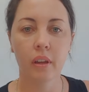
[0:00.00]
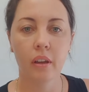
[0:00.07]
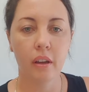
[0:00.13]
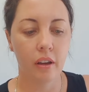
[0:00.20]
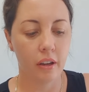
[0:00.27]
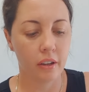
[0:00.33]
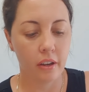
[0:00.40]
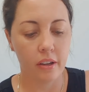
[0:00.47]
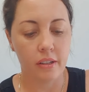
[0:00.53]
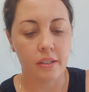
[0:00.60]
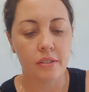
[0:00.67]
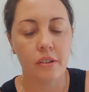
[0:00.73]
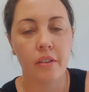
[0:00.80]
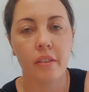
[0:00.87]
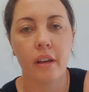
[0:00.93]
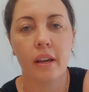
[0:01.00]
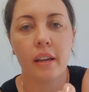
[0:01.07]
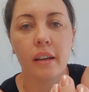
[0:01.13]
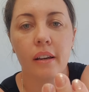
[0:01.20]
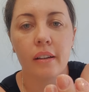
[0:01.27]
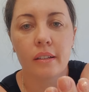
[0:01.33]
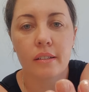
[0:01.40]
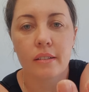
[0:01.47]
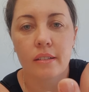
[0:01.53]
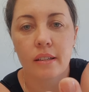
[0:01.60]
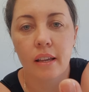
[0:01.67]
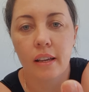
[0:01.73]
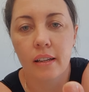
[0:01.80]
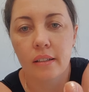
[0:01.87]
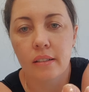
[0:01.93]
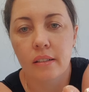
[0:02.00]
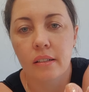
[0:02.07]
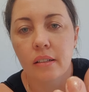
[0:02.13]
Okay, so they are set.